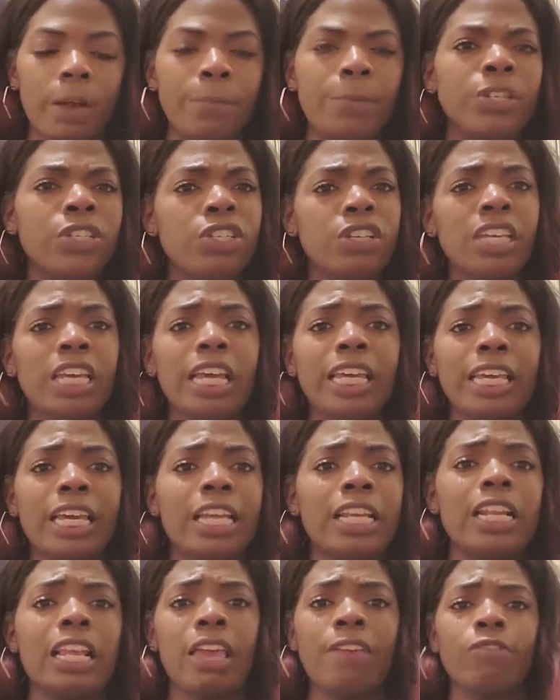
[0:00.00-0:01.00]
Which
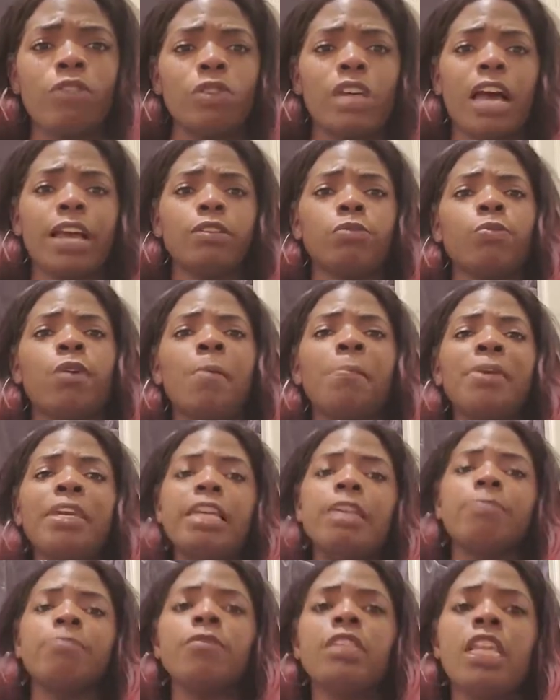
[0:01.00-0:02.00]
again, if you guys want
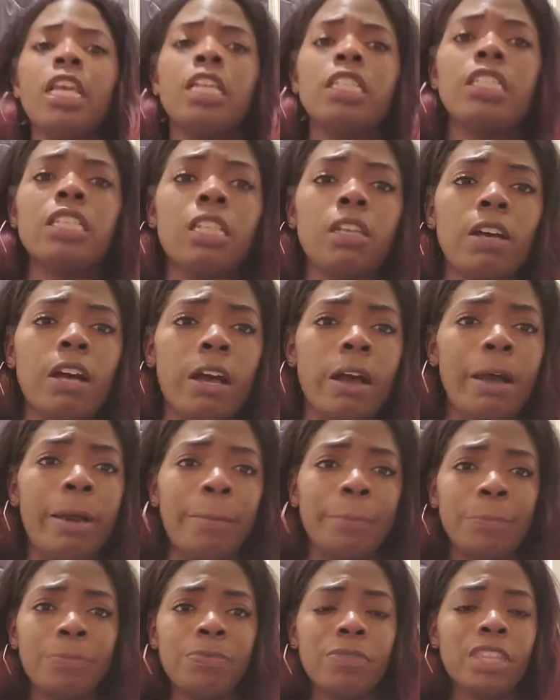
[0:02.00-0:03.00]
me
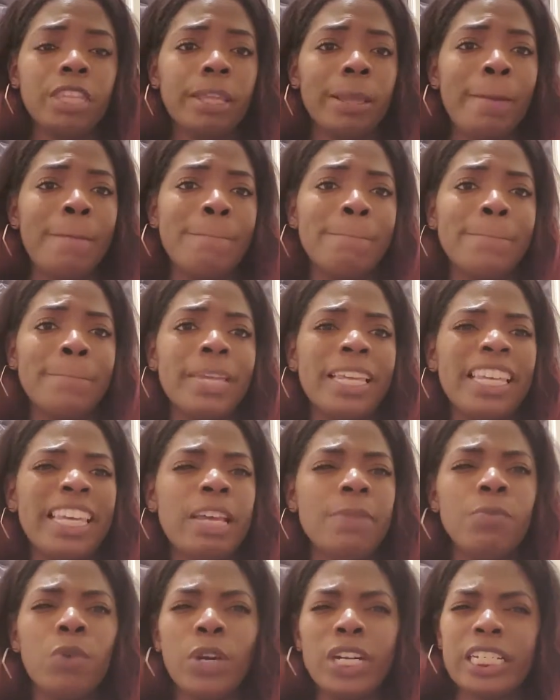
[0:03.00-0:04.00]
to
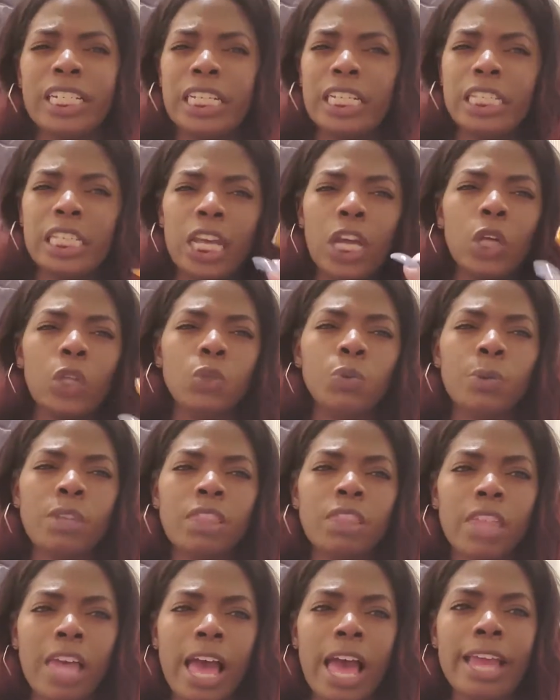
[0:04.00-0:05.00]
get more in details
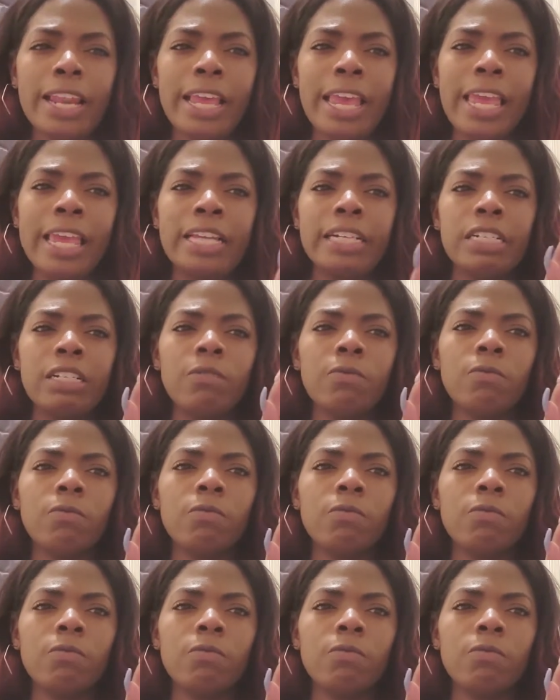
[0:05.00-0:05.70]
with that and